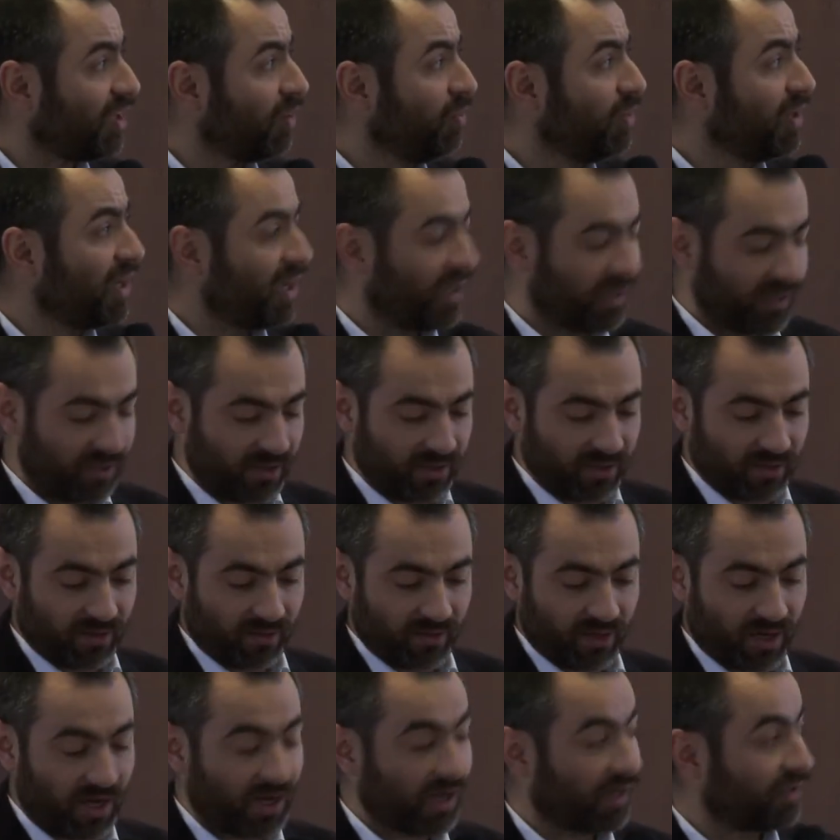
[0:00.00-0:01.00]
We are in
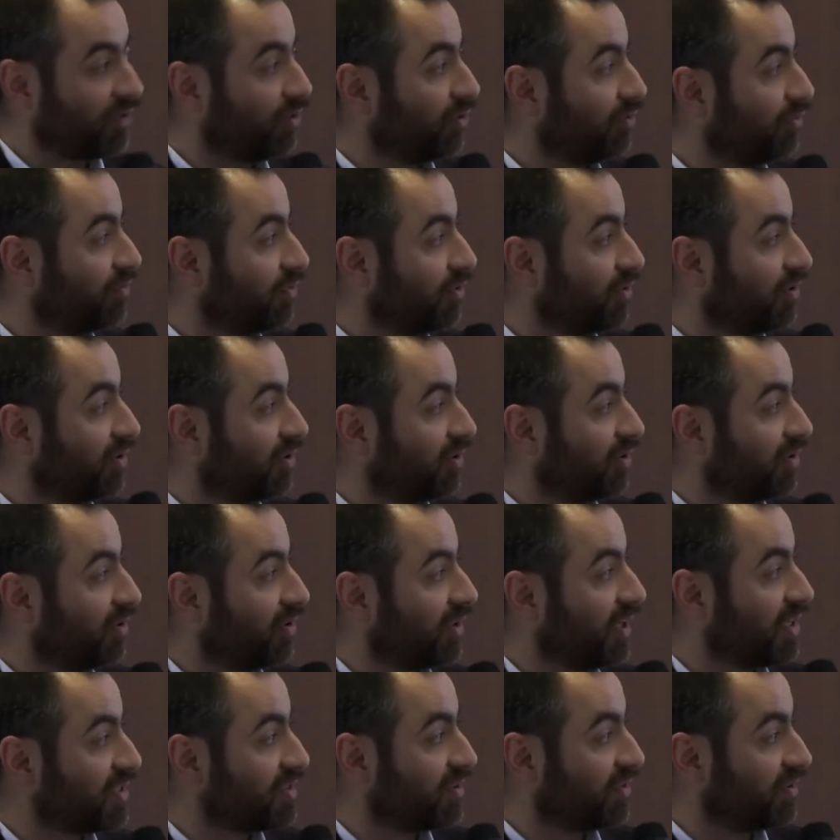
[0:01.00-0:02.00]
the heart of
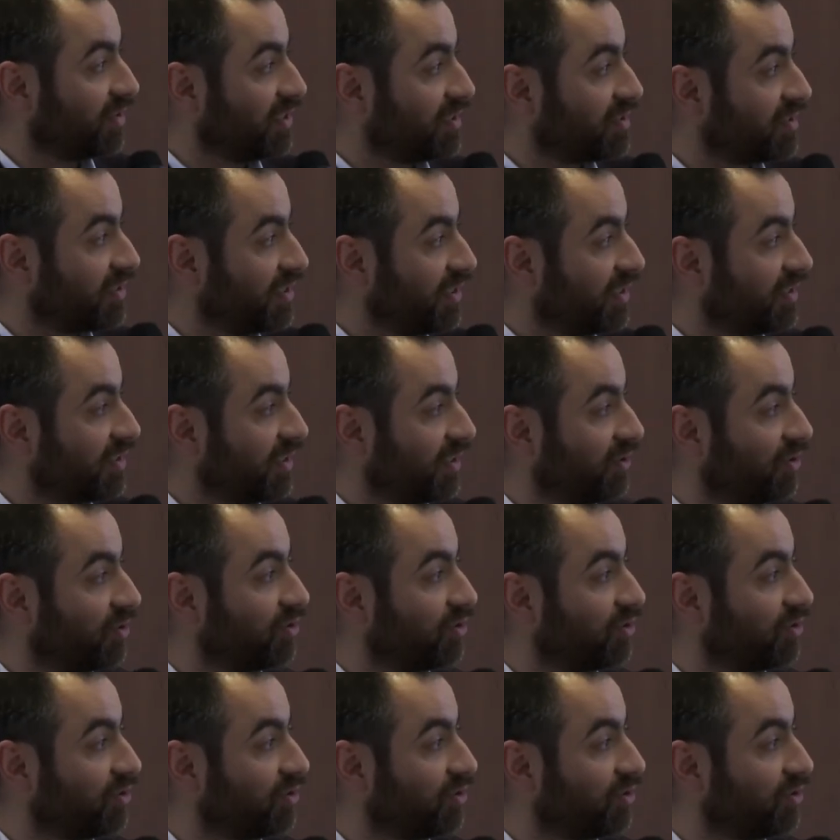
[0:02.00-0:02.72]
the Castle district, and